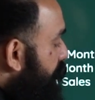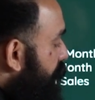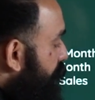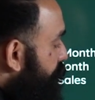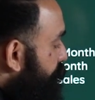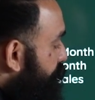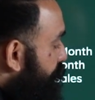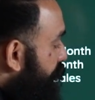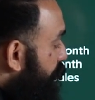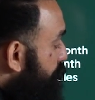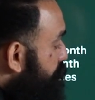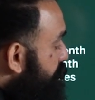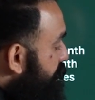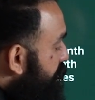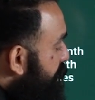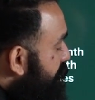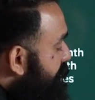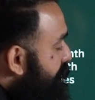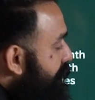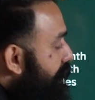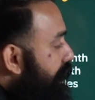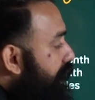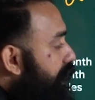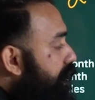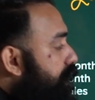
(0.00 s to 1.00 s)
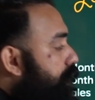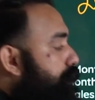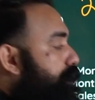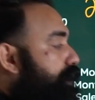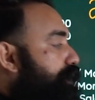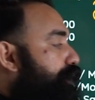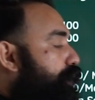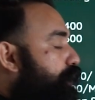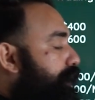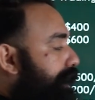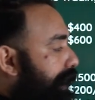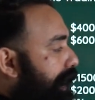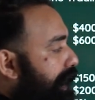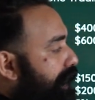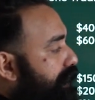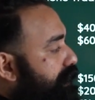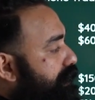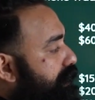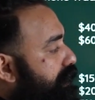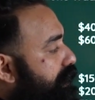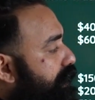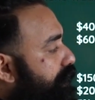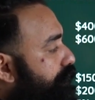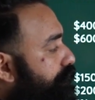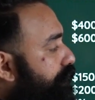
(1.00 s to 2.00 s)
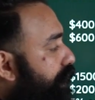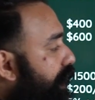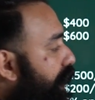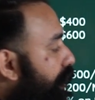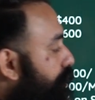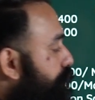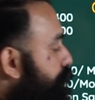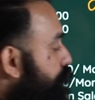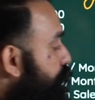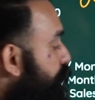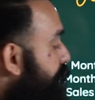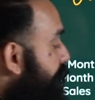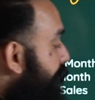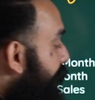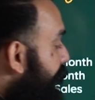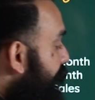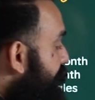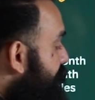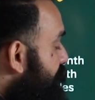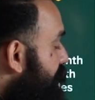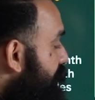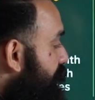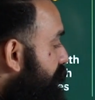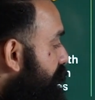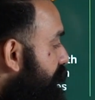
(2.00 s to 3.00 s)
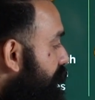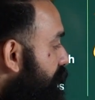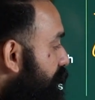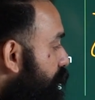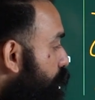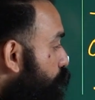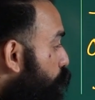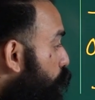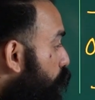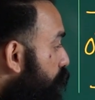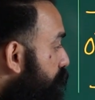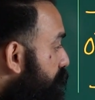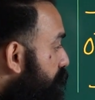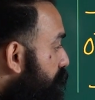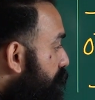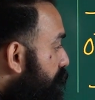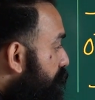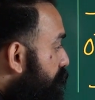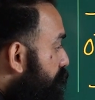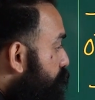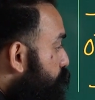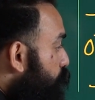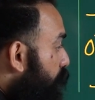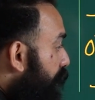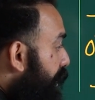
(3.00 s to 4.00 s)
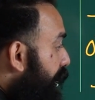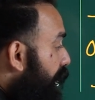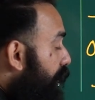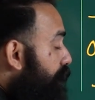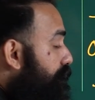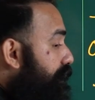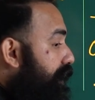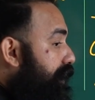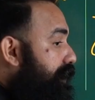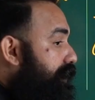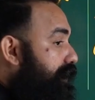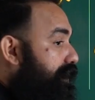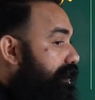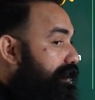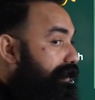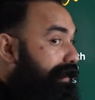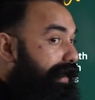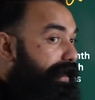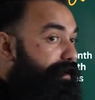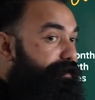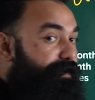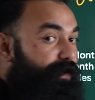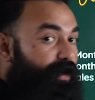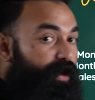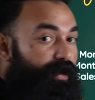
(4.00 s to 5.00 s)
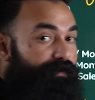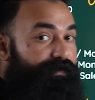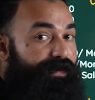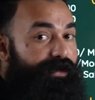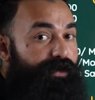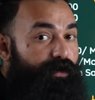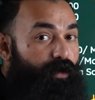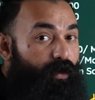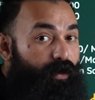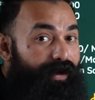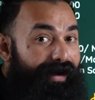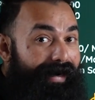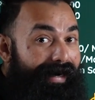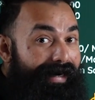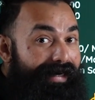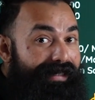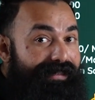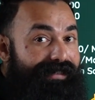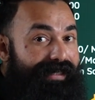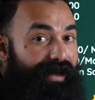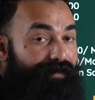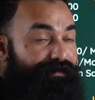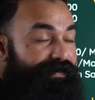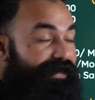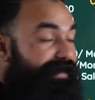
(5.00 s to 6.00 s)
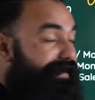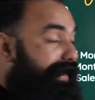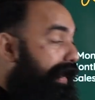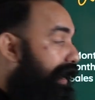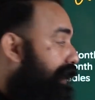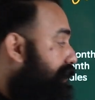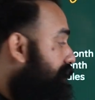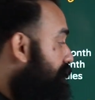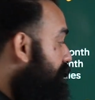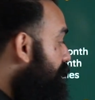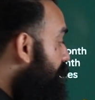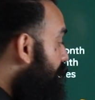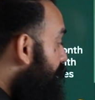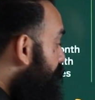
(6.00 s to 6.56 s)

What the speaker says: From this earnings before tax, we have to deduct what to arrive at net profit or earnings after tax.